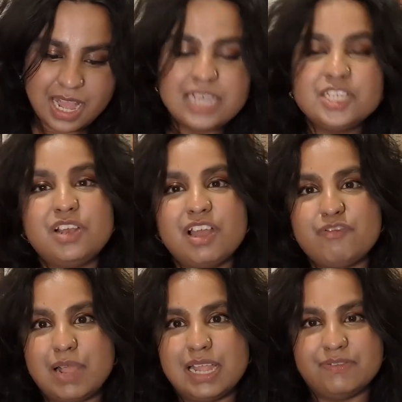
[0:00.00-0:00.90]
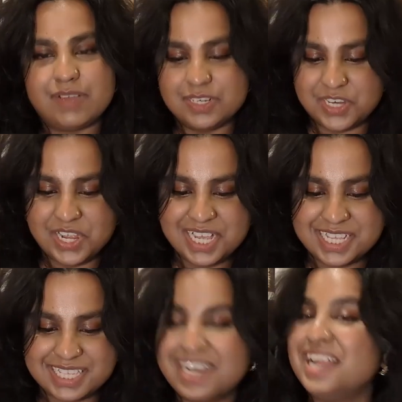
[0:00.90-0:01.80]
I do love my
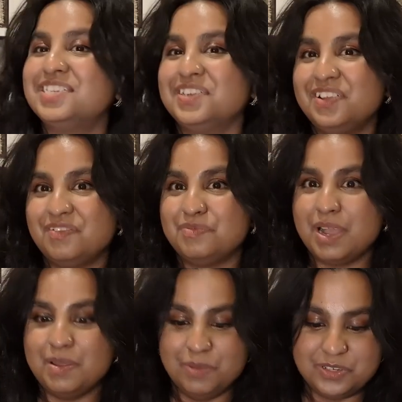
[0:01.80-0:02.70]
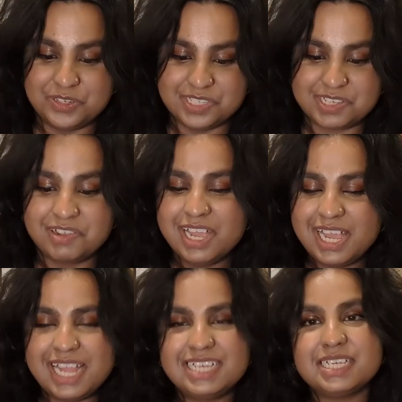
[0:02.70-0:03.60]
adventures and I do love my emotions, so
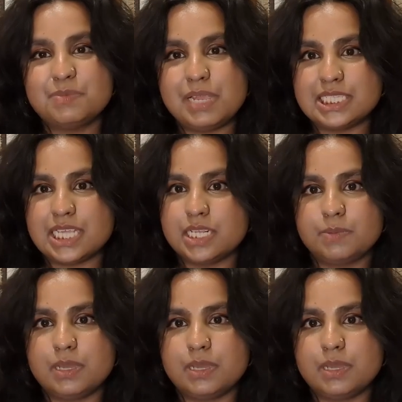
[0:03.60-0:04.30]
it does make sense.